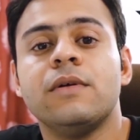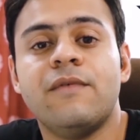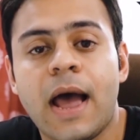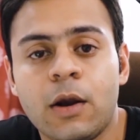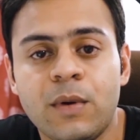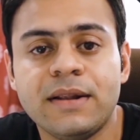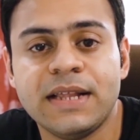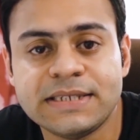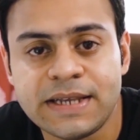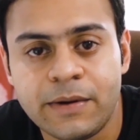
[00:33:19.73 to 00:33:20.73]
evaluate
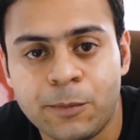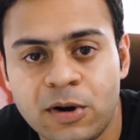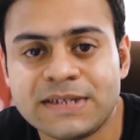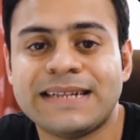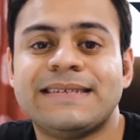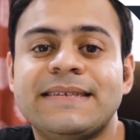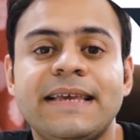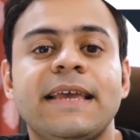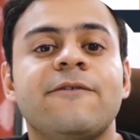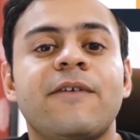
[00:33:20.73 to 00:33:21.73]
these 7 products and
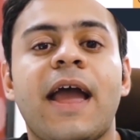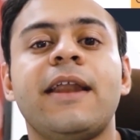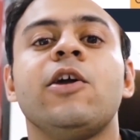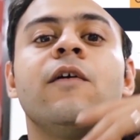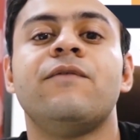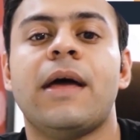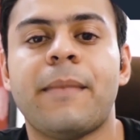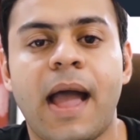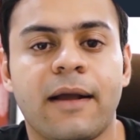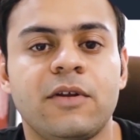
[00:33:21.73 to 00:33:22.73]
see if any of them
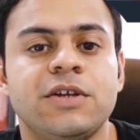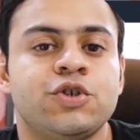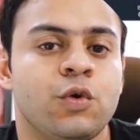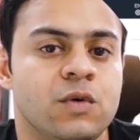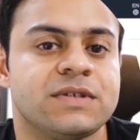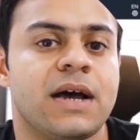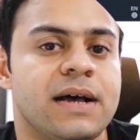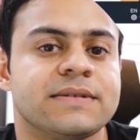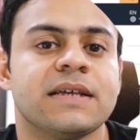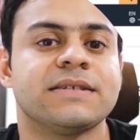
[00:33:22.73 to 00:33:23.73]
actually shows
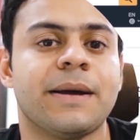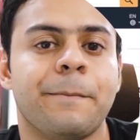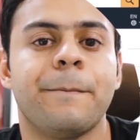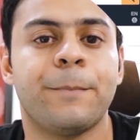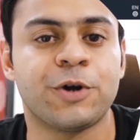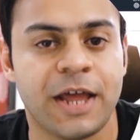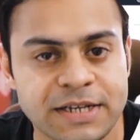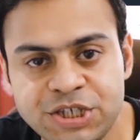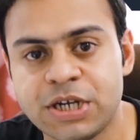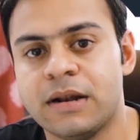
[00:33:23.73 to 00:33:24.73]
us some
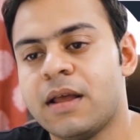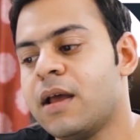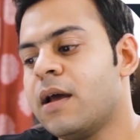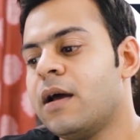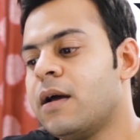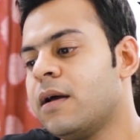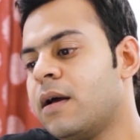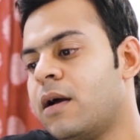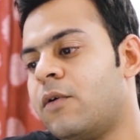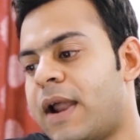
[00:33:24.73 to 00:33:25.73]
potential,
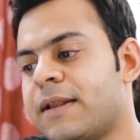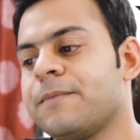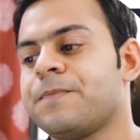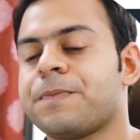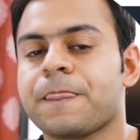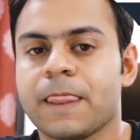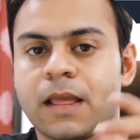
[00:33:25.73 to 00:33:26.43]
right?